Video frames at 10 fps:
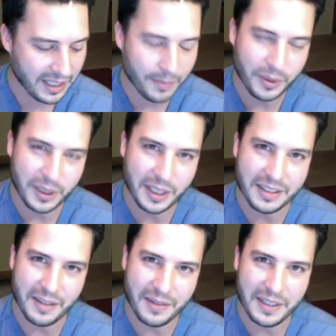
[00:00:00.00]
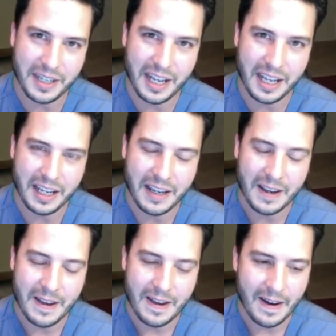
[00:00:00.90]
up putting a 7-day
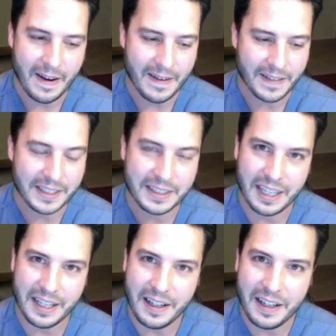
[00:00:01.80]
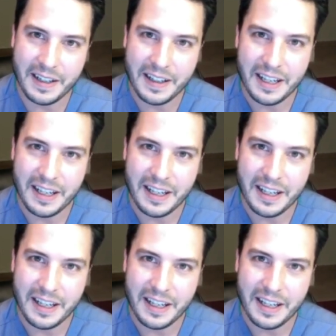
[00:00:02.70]
skin on.